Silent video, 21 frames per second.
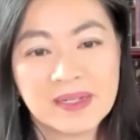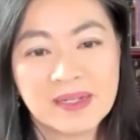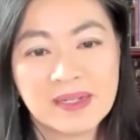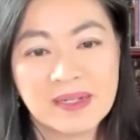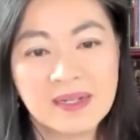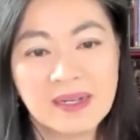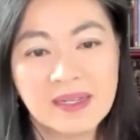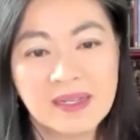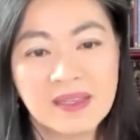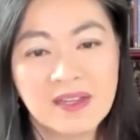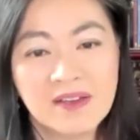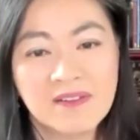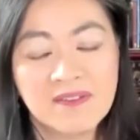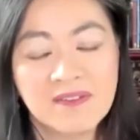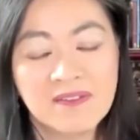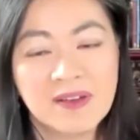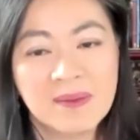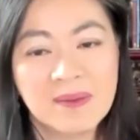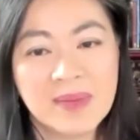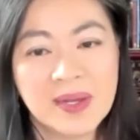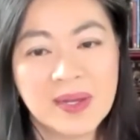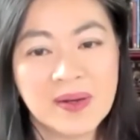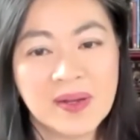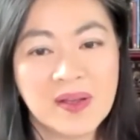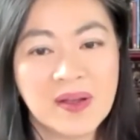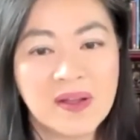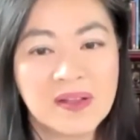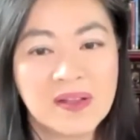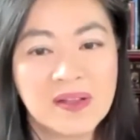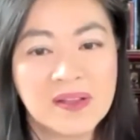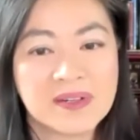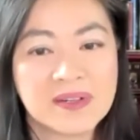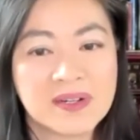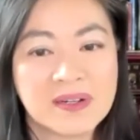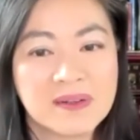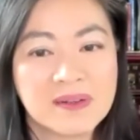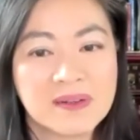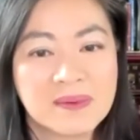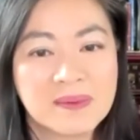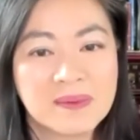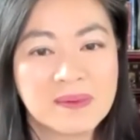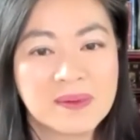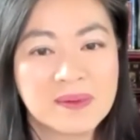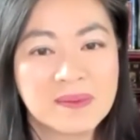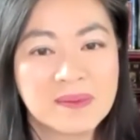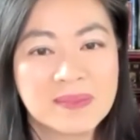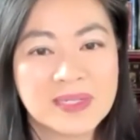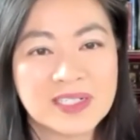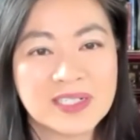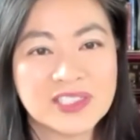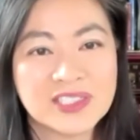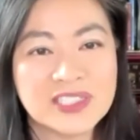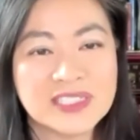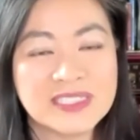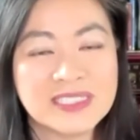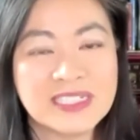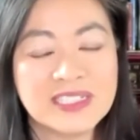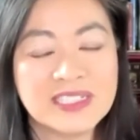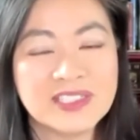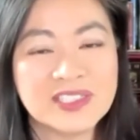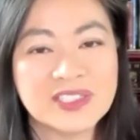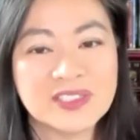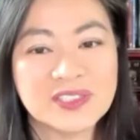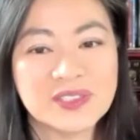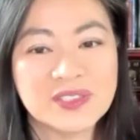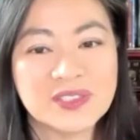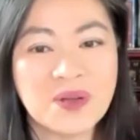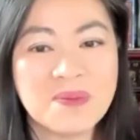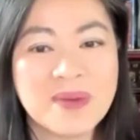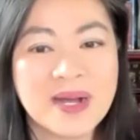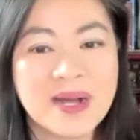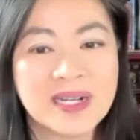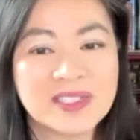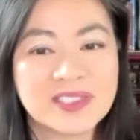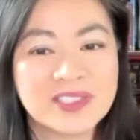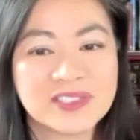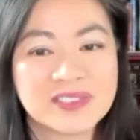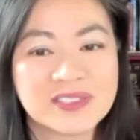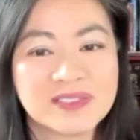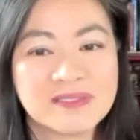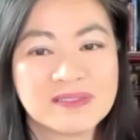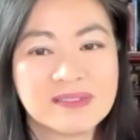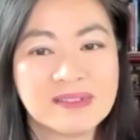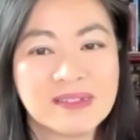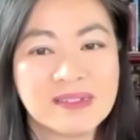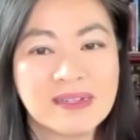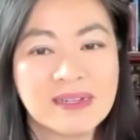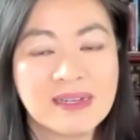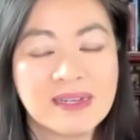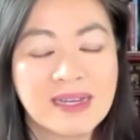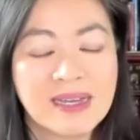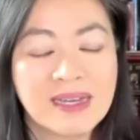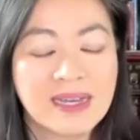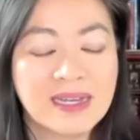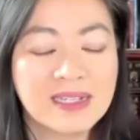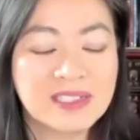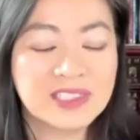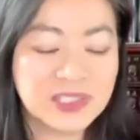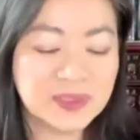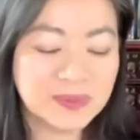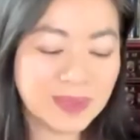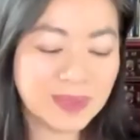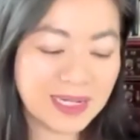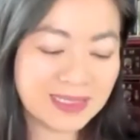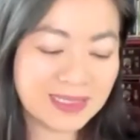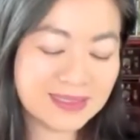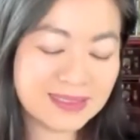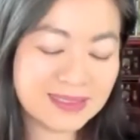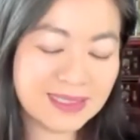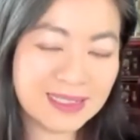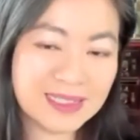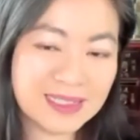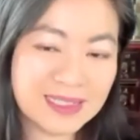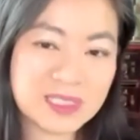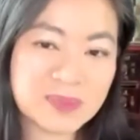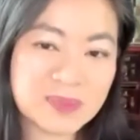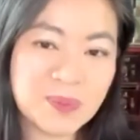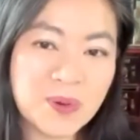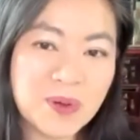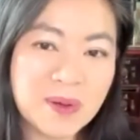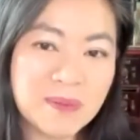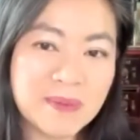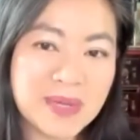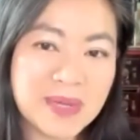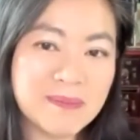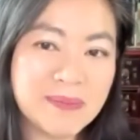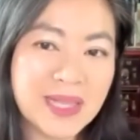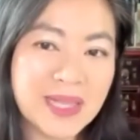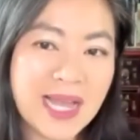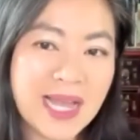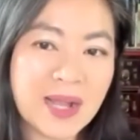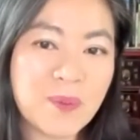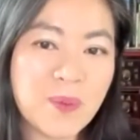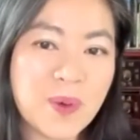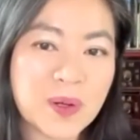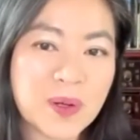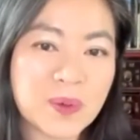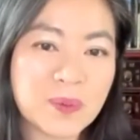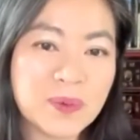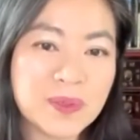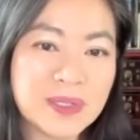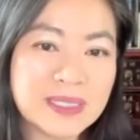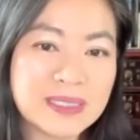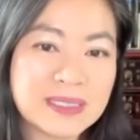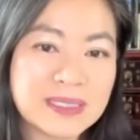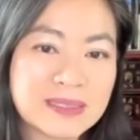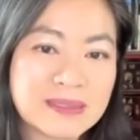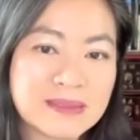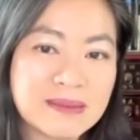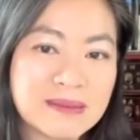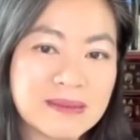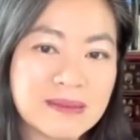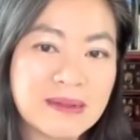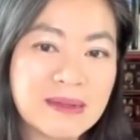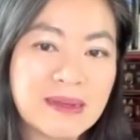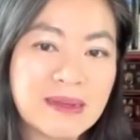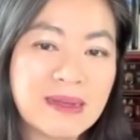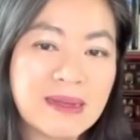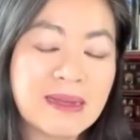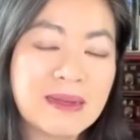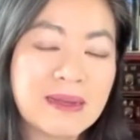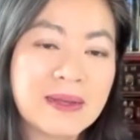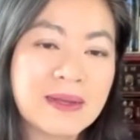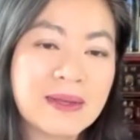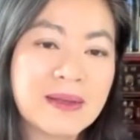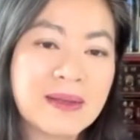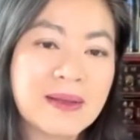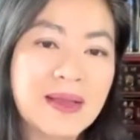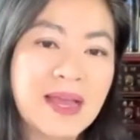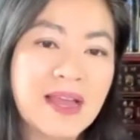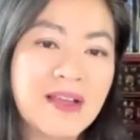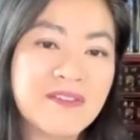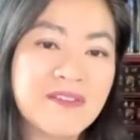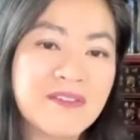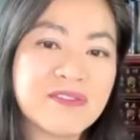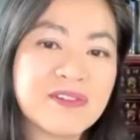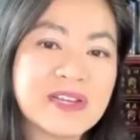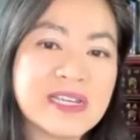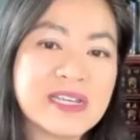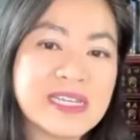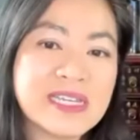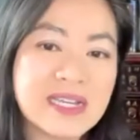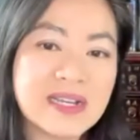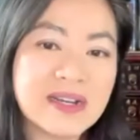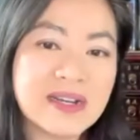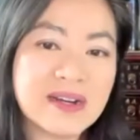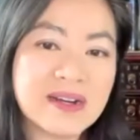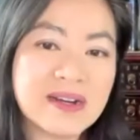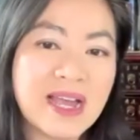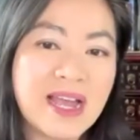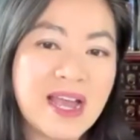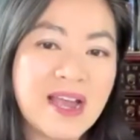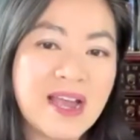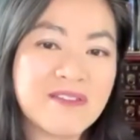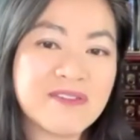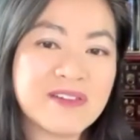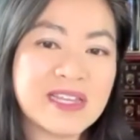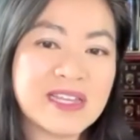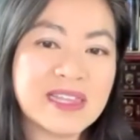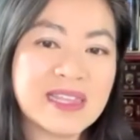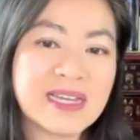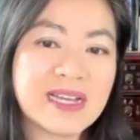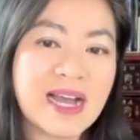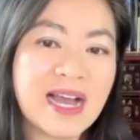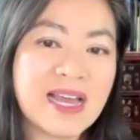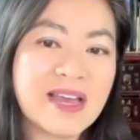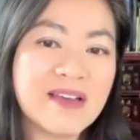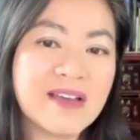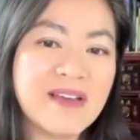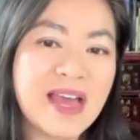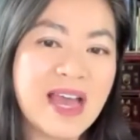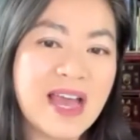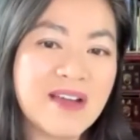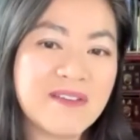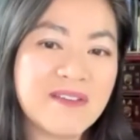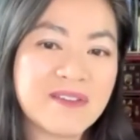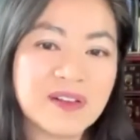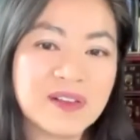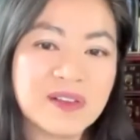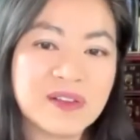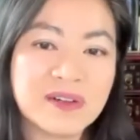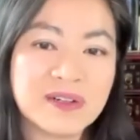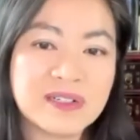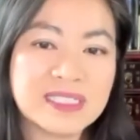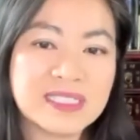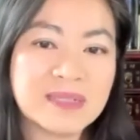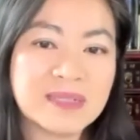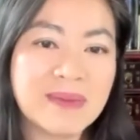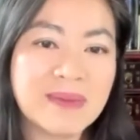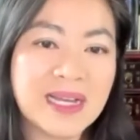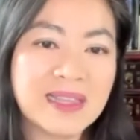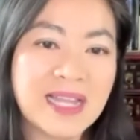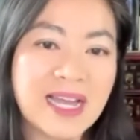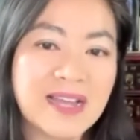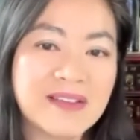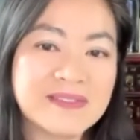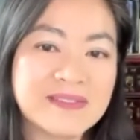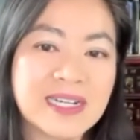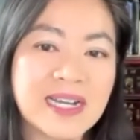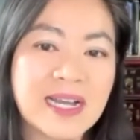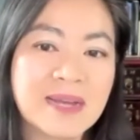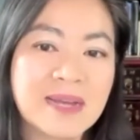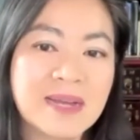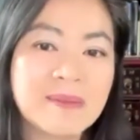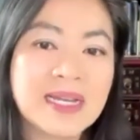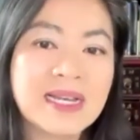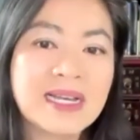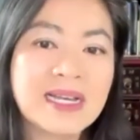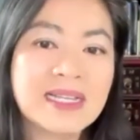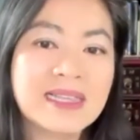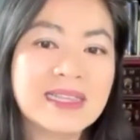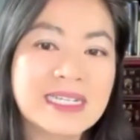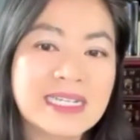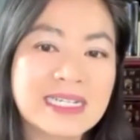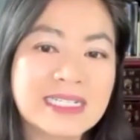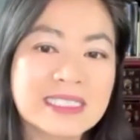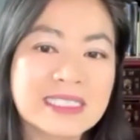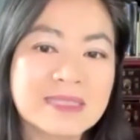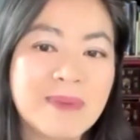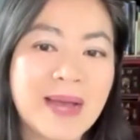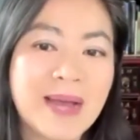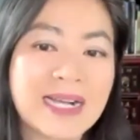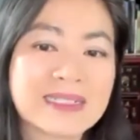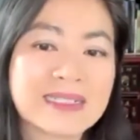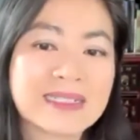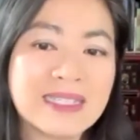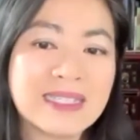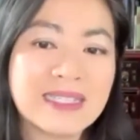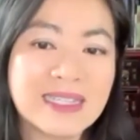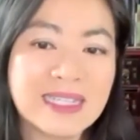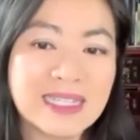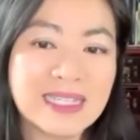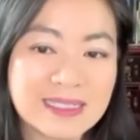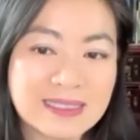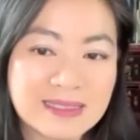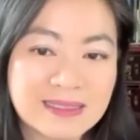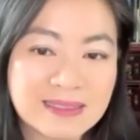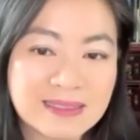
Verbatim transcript: I love Mary Oliver because she teaches so much. And she writes in this poem in Blackwater Woods every year, everything I have ever learned in my lifetime leads back to this.